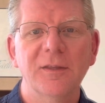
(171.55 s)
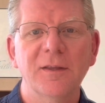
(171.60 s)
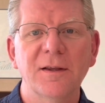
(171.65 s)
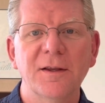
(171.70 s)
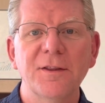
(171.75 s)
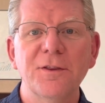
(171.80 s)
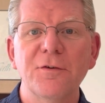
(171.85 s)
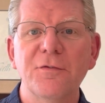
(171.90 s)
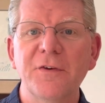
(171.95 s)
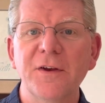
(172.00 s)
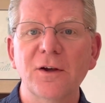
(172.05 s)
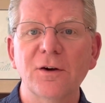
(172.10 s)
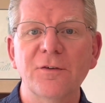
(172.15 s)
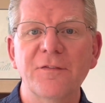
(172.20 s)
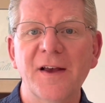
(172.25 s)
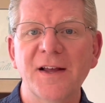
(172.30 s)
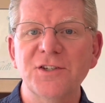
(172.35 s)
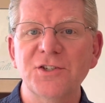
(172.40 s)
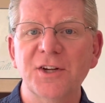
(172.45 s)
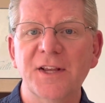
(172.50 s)
In the field of
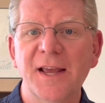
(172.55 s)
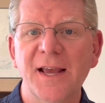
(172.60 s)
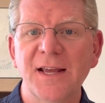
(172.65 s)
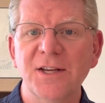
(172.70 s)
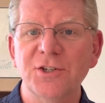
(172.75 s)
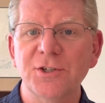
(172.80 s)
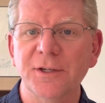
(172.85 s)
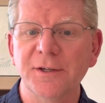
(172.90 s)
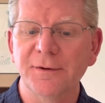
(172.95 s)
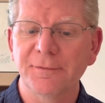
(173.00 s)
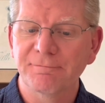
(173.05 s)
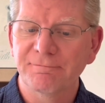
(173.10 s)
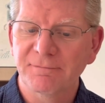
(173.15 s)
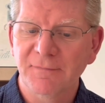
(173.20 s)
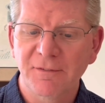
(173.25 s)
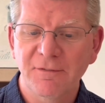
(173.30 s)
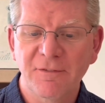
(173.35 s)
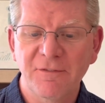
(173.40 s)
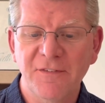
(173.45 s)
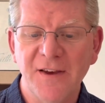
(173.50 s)
education,
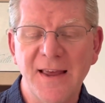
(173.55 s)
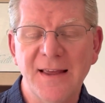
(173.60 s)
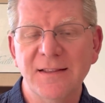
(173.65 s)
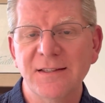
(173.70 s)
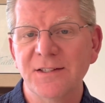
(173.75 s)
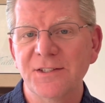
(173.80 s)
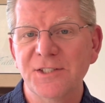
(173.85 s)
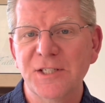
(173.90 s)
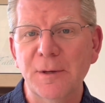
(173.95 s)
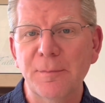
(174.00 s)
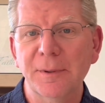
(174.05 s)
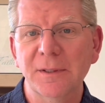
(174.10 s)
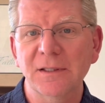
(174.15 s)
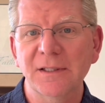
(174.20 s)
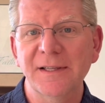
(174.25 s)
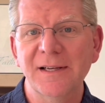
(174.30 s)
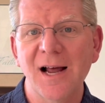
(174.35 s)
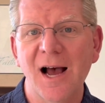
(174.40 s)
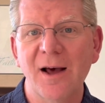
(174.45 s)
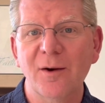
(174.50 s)
faith is
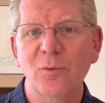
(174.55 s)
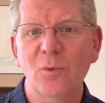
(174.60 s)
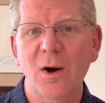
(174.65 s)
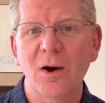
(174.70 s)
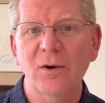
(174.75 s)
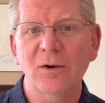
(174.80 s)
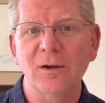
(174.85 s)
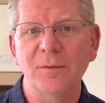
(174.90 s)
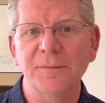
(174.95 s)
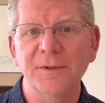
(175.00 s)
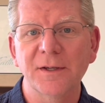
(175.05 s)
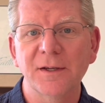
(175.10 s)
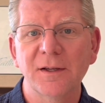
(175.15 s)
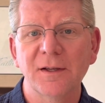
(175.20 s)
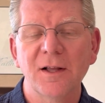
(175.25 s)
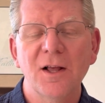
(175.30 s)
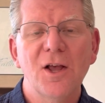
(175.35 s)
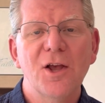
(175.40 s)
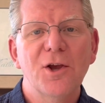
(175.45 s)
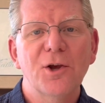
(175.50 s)
typically not welcomed.
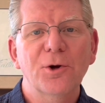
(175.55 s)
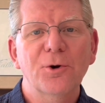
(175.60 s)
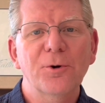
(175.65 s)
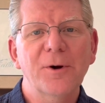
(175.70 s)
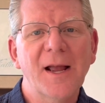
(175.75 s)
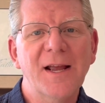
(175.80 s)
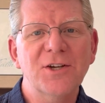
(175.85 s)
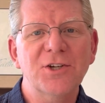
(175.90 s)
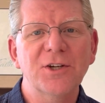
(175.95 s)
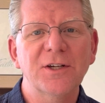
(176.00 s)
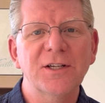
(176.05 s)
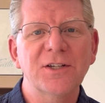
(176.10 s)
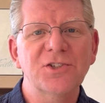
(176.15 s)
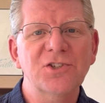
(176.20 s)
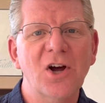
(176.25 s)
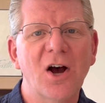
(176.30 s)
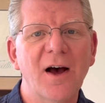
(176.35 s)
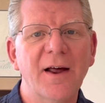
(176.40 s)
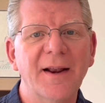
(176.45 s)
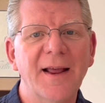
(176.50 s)
Creation is
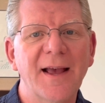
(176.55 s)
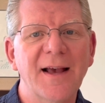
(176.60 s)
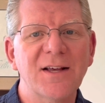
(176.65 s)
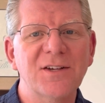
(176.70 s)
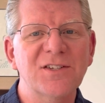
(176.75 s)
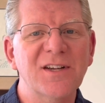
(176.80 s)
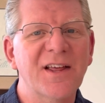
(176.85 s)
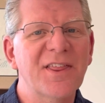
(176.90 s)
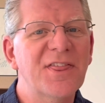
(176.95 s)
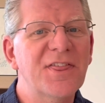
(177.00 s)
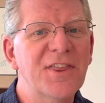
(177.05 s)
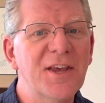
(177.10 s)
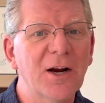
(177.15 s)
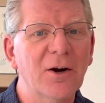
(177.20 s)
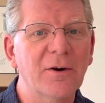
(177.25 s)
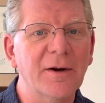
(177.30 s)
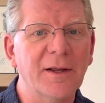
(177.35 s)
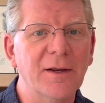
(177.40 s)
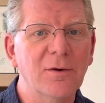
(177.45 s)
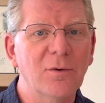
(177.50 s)
taught as a
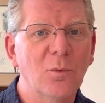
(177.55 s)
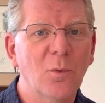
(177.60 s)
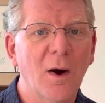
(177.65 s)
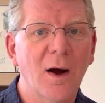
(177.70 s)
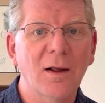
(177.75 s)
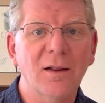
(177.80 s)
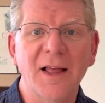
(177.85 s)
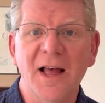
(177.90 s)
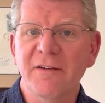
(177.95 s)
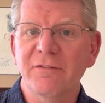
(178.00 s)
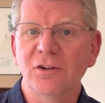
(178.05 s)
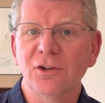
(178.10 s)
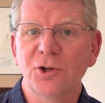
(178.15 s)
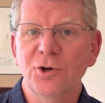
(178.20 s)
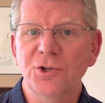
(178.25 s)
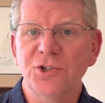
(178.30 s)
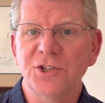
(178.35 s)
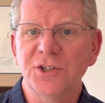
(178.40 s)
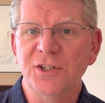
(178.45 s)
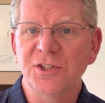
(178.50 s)
theory, while
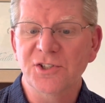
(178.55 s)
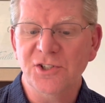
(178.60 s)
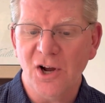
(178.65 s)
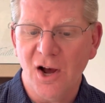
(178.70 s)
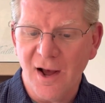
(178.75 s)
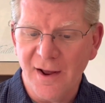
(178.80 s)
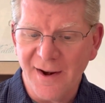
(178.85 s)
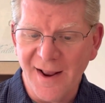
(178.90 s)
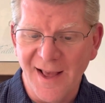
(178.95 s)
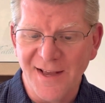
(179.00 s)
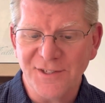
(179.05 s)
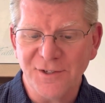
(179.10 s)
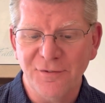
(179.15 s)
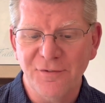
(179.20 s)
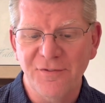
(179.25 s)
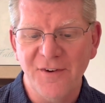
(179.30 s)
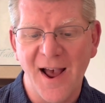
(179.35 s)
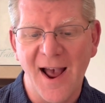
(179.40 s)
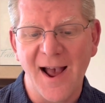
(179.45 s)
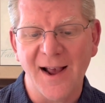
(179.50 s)
evolution is taught as a
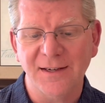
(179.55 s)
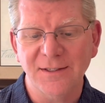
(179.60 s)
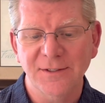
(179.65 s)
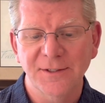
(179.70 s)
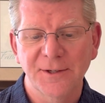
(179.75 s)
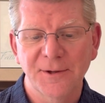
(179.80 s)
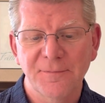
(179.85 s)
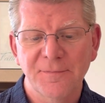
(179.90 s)
fact.